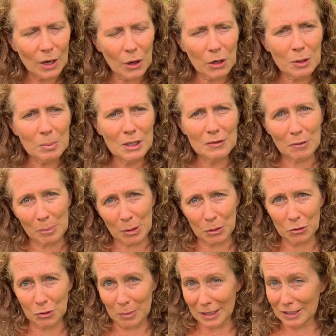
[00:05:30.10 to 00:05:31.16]
on a bit of a
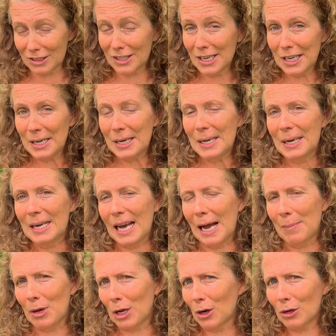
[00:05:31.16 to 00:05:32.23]
pilgrimage.
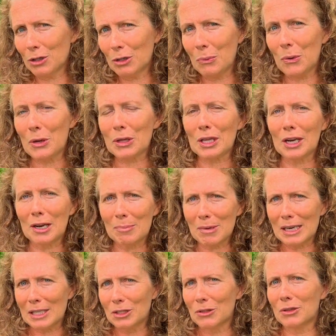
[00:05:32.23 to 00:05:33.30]
A lot of the work that I'd
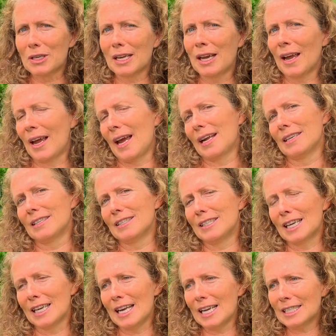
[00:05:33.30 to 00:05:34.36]
been doing had
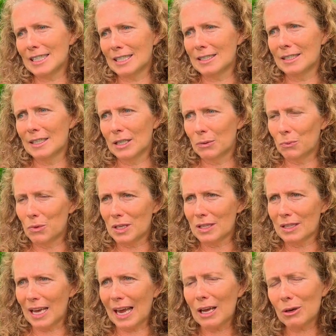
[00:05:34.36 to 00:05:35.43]
connected
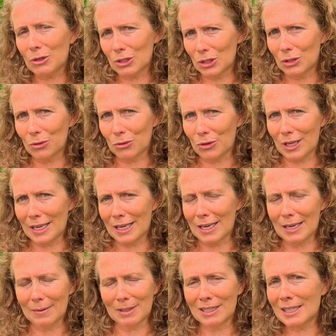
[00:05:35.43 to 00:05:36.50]
with ecological
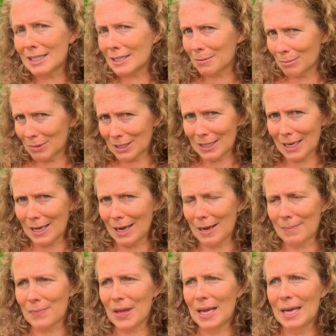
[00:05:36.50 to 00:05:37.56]
thinking, systems
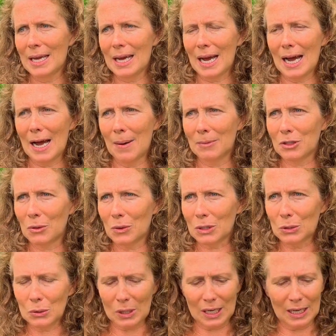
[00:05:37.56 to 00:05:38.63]
thinking. So I was
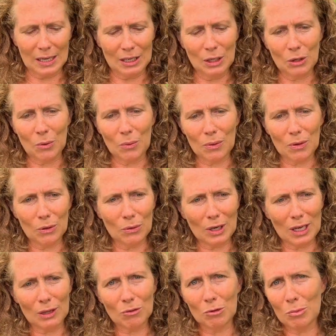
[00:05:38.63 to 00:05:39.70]

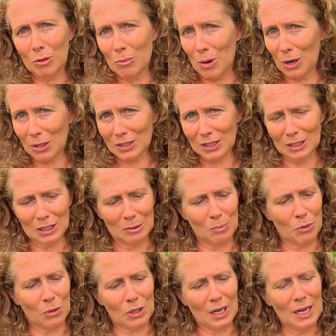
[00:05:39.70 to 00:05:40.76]
looking through Bill Mollison's
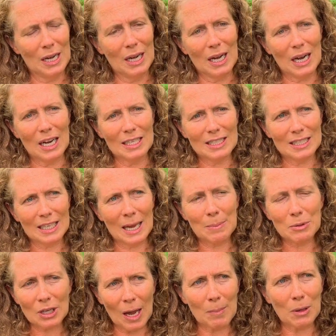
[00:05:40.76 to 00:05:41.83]
book. I
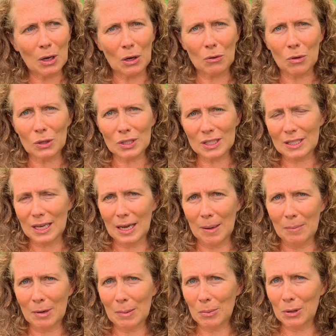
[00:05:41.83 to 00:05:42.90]
kept coming across
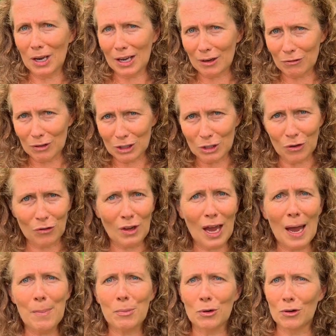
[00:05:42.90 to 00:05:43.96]
people like Fritjof
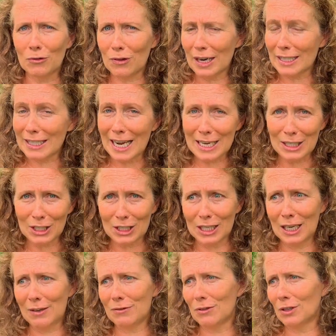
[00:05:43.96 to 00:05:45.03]
Capra and Vandana
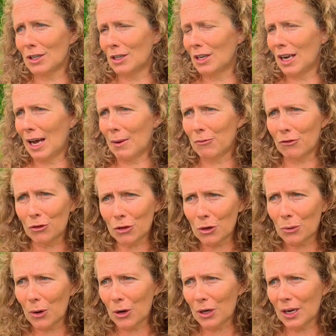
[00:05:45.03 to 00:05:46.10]
Shiva and
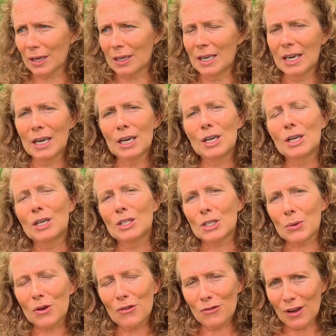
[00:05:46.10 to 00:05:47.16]
Fukuoka.
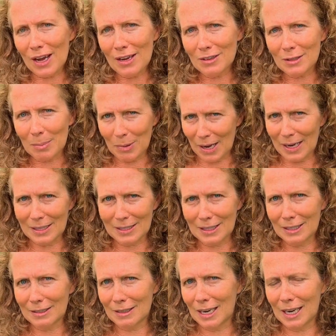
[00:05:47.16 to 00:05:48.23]
So I found a place
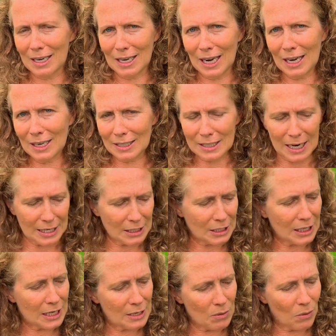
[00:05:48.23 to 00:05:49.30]
in England,
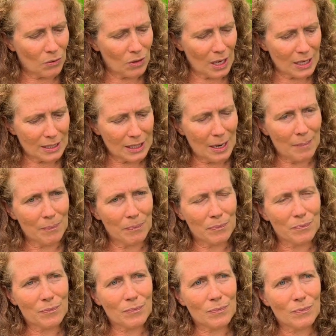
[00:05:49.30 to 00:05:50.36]
actually, that
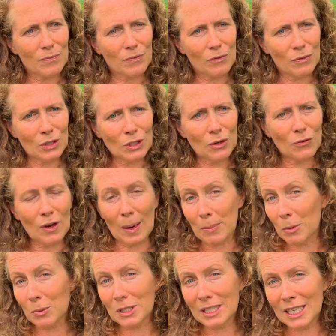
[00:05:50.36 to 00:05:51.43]
Fritjof
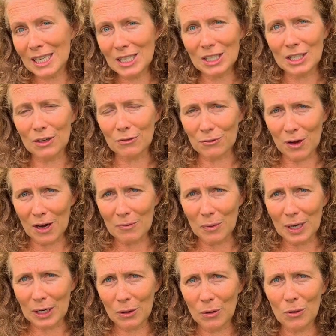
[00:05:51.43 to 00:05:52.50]
Capra was teaching a
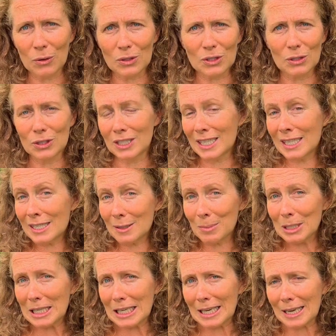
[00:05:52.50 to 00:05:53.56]
5-week course on
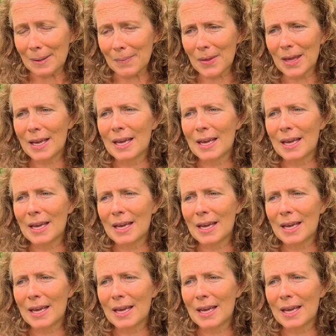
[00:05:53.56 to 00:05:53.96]
systems thinking.